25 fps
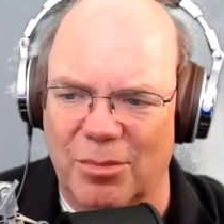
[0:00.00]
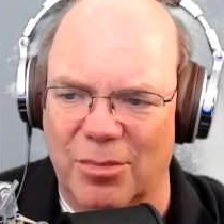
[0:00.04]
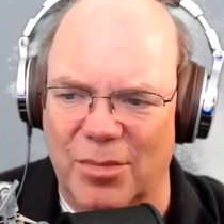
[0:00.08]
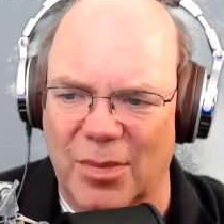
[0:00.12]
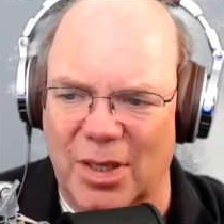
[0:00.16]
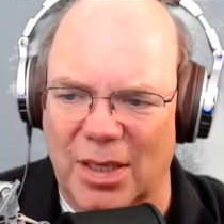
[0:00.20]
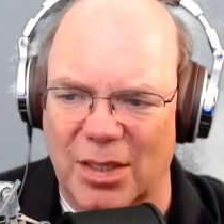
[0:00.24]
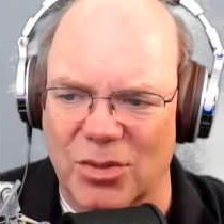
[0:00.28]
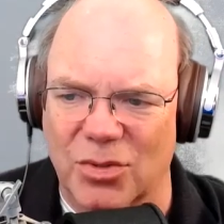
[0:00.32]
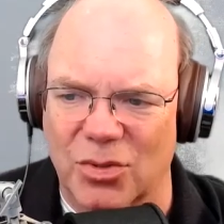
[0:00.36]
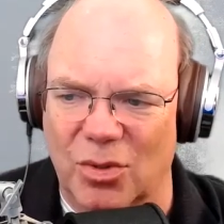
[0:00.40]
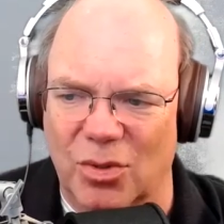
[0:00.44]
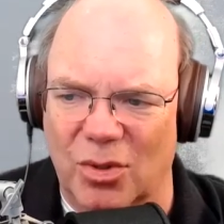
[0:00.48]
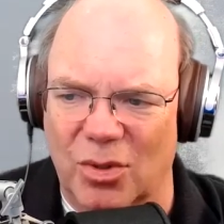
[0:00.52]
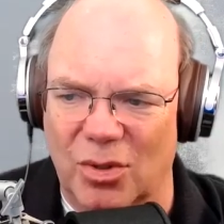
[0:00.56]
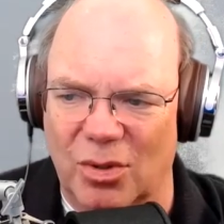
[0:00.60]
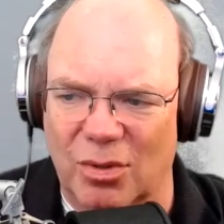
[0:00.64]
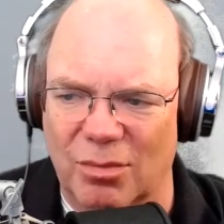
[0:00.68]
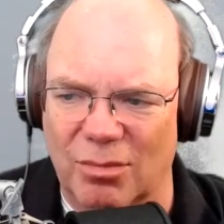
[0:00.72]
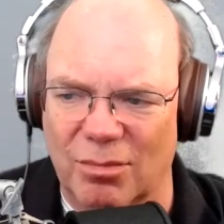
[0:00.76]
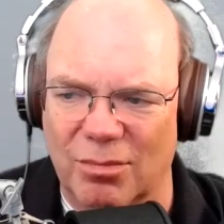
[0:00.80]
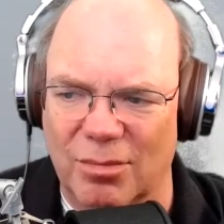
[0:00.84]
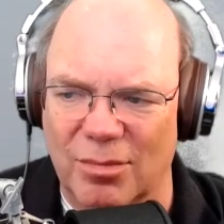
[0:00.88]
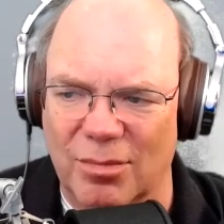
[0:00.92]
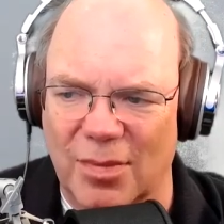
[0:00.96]
That's
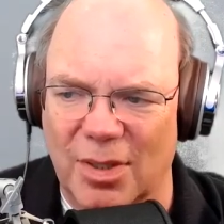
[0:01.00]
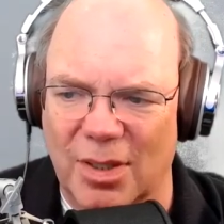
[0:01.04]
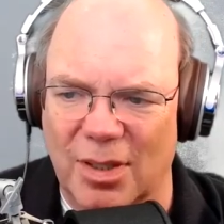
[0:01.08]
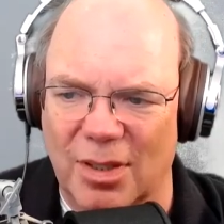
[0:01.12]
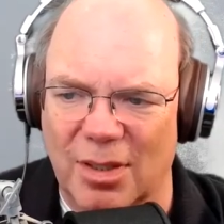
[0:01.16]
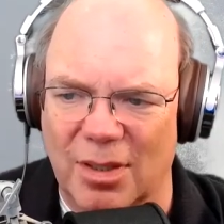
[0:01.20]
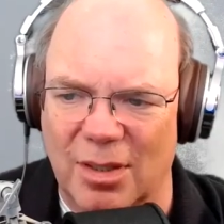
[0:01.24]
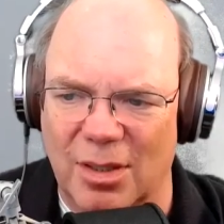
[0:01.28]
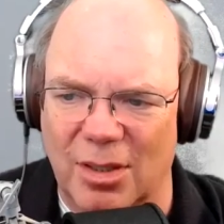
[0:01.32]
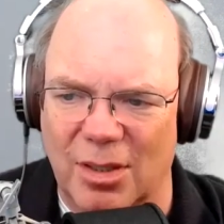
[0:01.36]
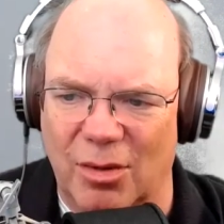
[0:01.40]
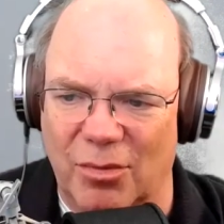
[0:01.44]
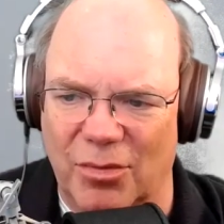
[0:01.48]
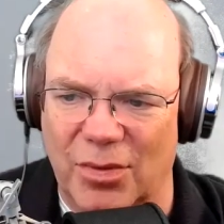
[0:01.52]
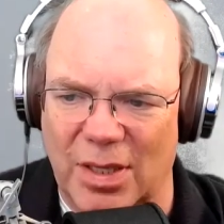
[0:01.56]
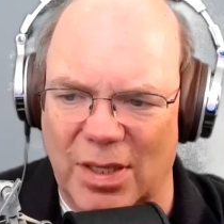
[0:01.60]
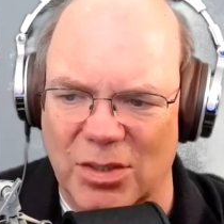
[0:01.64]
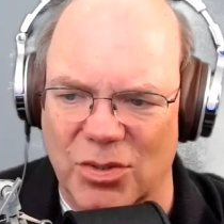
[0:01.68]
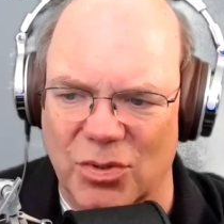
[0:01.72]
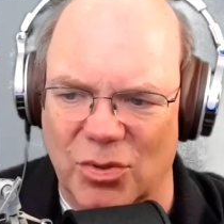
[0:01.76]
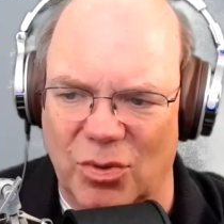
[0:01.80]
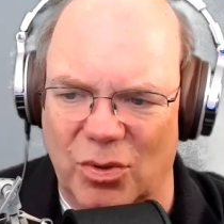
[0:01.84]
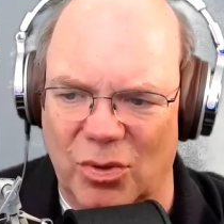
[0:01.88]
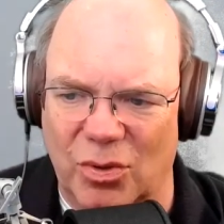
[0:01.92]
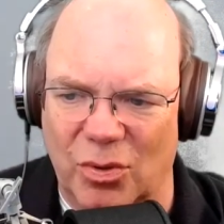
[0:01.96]
all
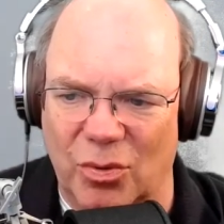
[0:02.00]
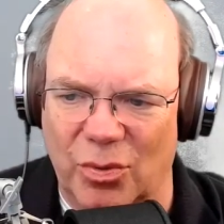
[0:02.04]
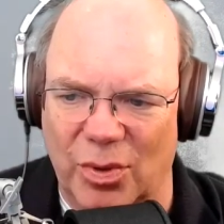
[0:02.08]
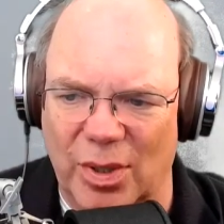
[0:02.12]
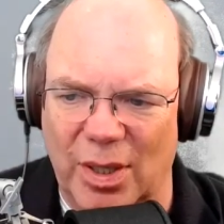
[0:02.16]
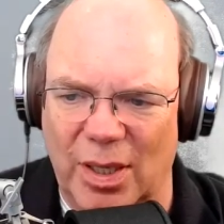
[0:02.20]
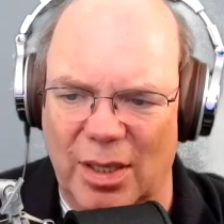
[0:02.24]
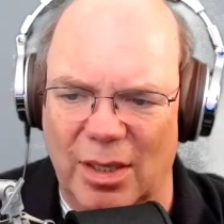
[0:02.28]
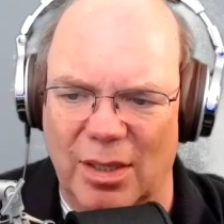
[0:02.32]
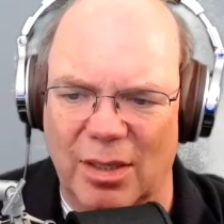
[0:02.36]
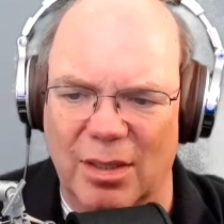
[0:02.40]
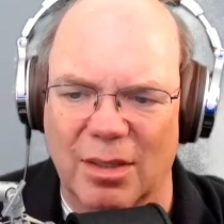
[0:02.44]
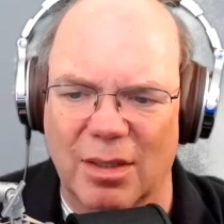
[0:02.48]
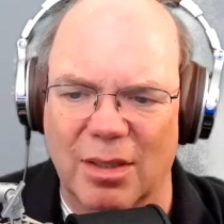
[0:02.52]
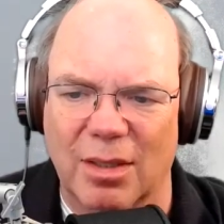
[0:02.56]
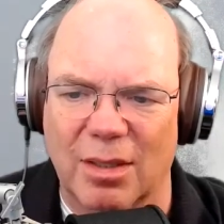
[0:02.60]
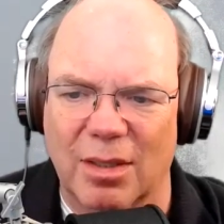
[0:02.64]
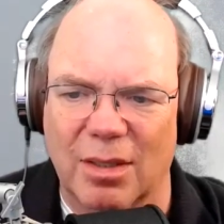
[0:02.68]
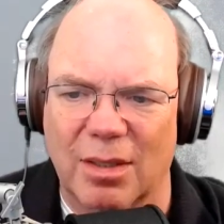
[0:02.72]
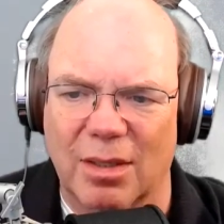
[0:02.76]
okay.